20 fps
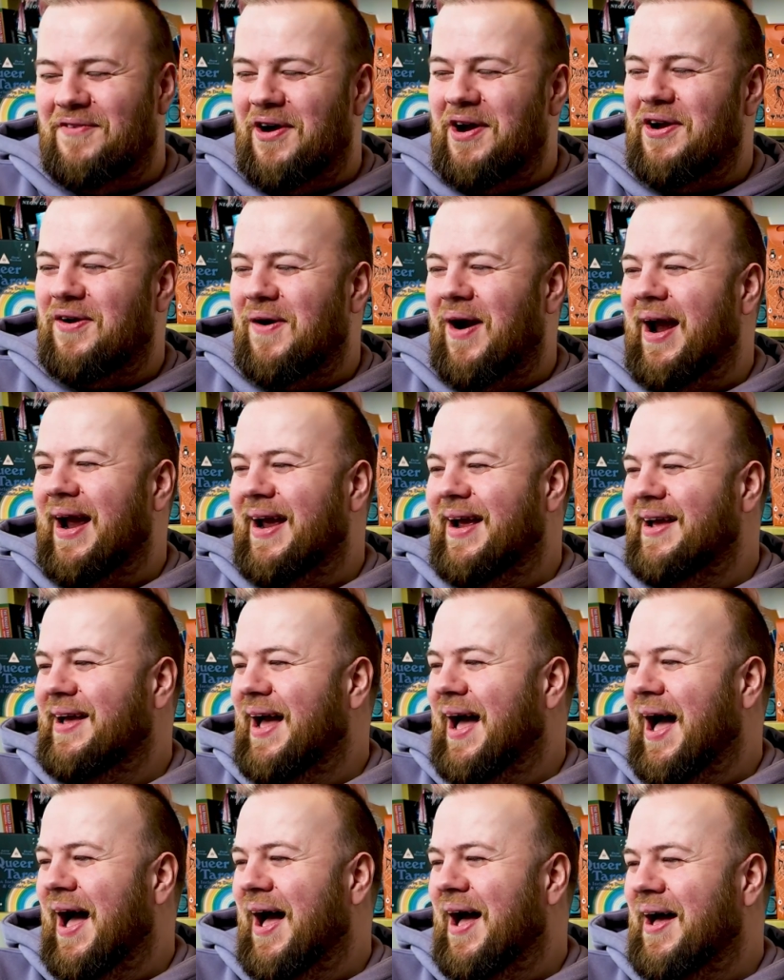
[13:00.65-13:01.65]
very great
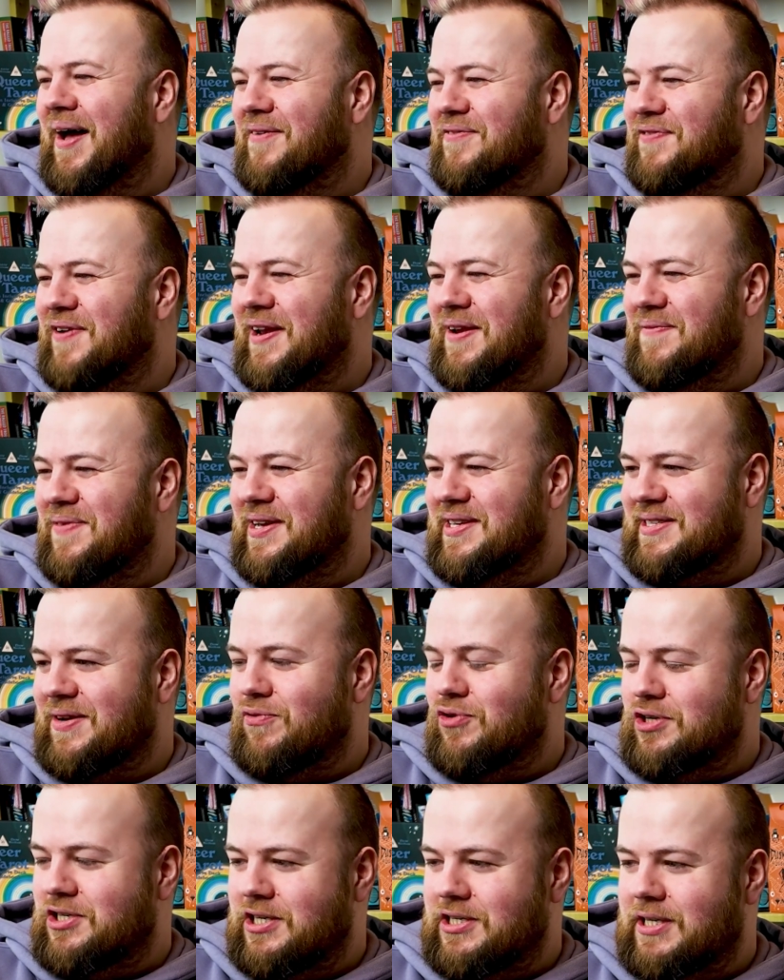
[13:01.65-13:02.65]
feeling, because
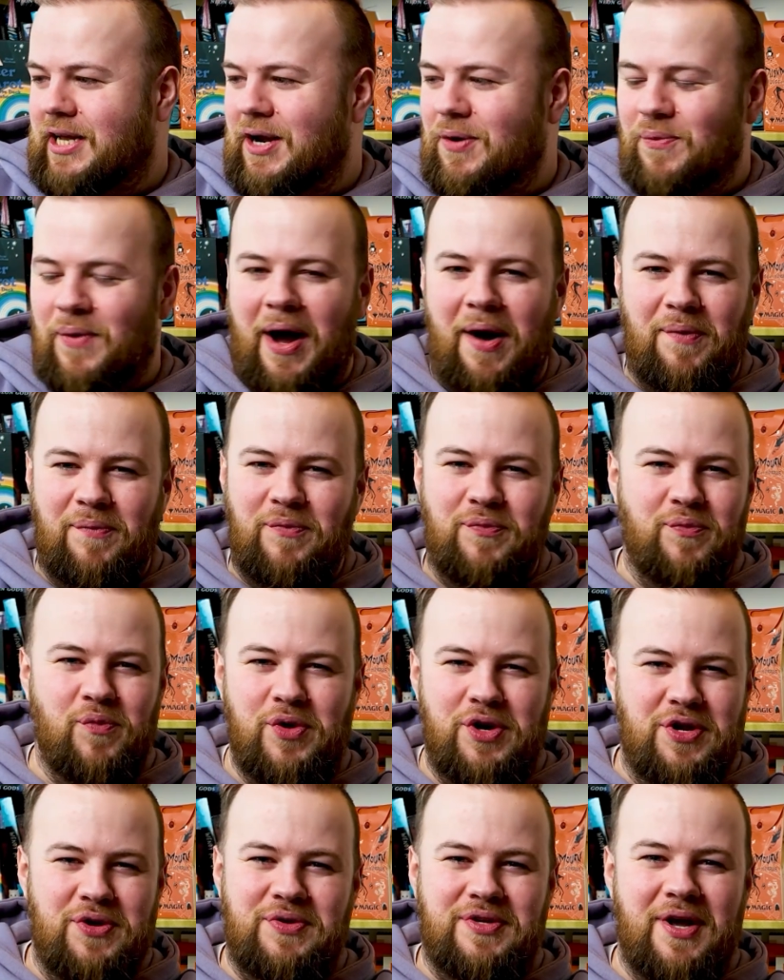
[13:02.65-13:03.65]
everyone's just like, wow,
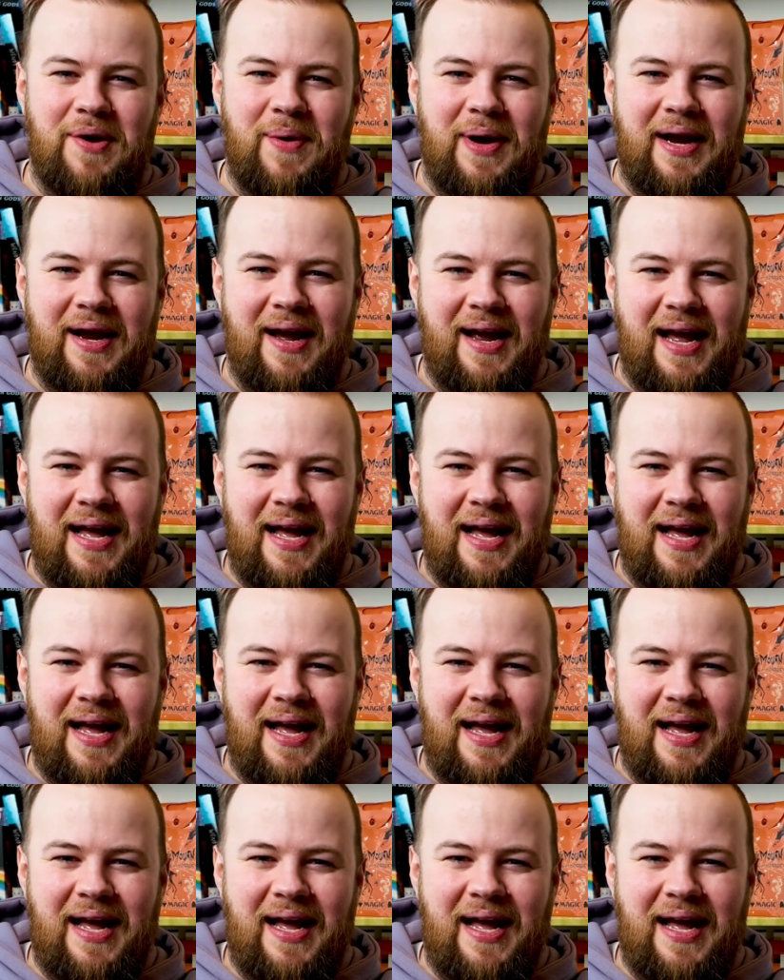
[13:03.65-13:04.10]
what are you doing, I